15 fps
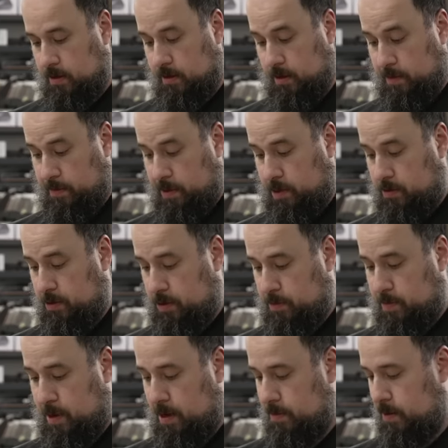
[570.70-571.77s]
Done by Chris
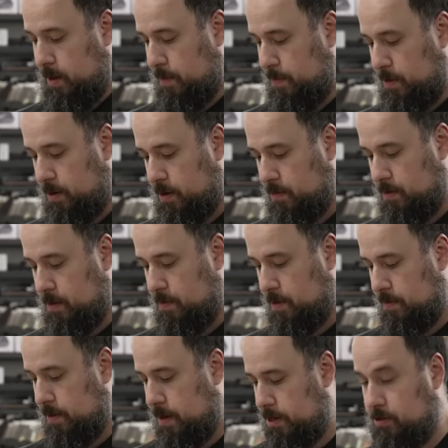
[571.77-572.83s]
Bellman at Bernie
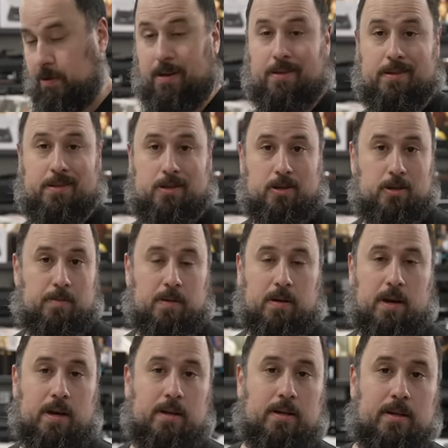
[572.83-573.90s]
Grundman Mastering. This could be
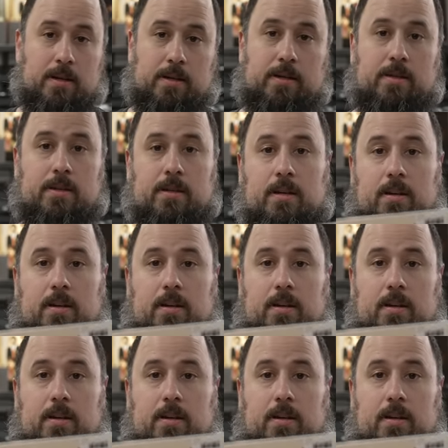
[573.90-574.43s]
analog, you